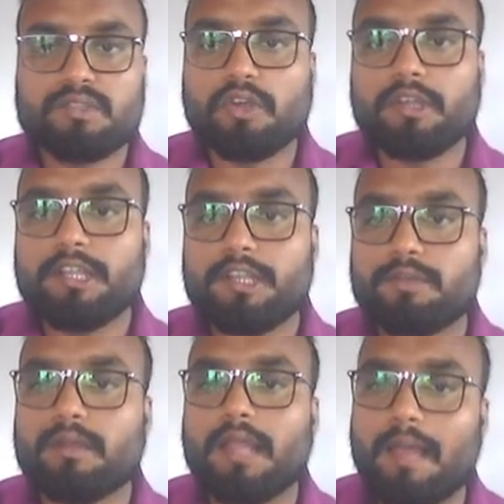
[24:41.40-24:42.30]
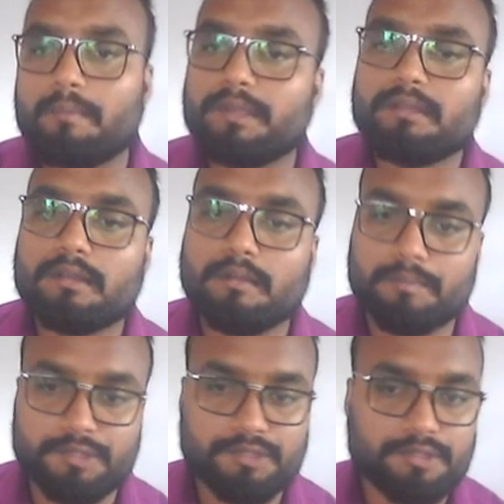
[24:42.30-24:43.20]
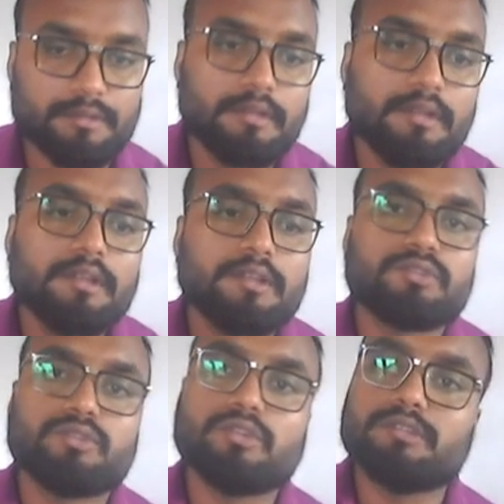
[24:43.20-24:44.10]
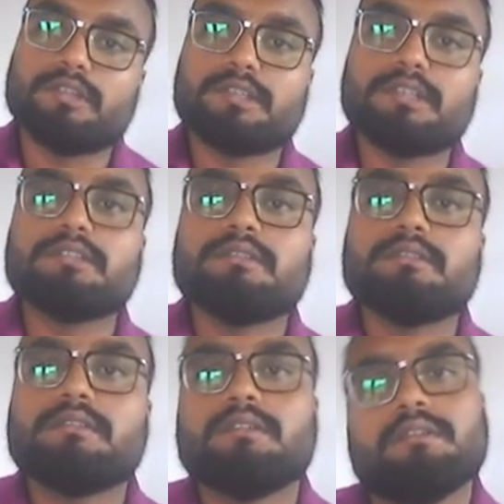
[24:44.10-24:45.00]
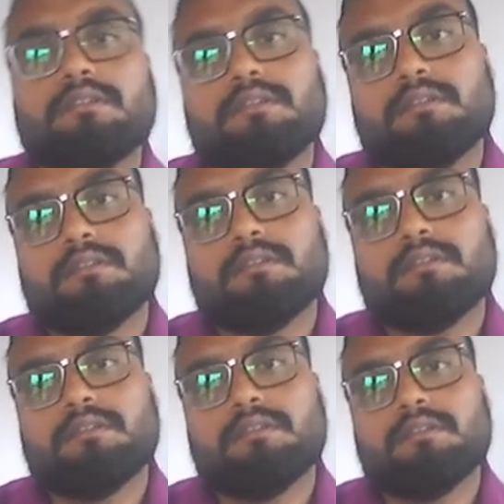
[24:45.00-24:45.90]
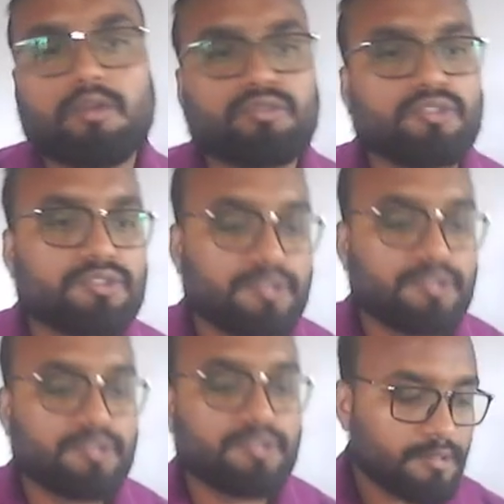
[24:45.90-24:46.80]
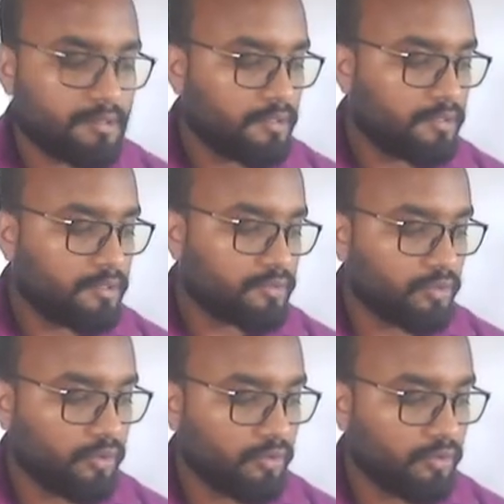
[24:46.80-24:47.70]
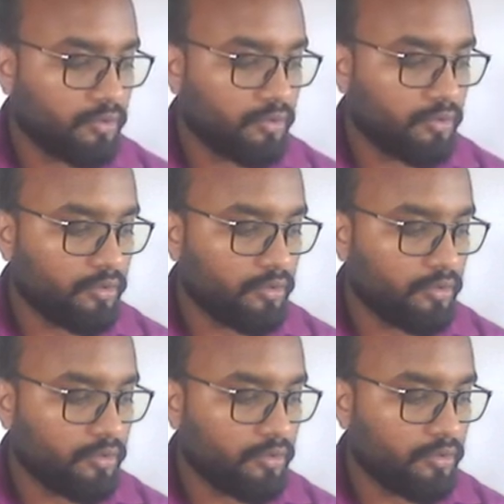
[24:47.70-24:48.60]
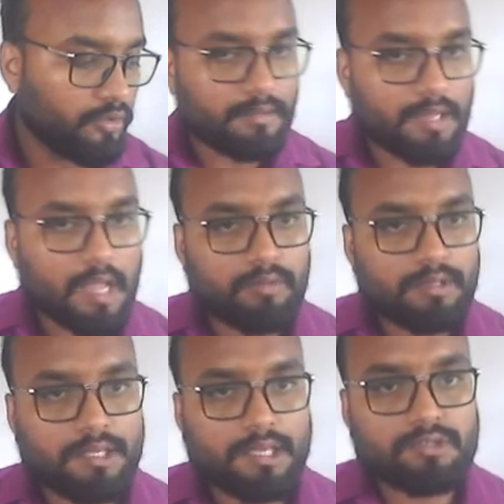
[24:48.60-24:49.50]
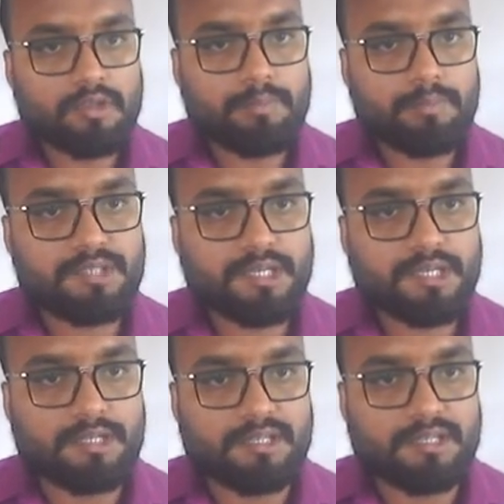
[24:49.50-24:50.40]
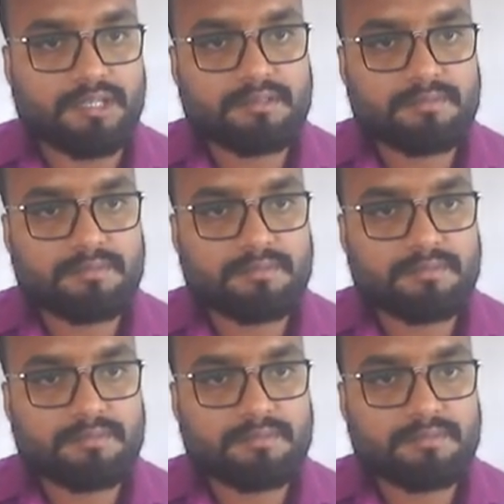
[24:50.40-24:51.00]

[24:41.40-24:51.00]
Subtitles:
It will have been completed. So this is about this tense. So now in case of present tense,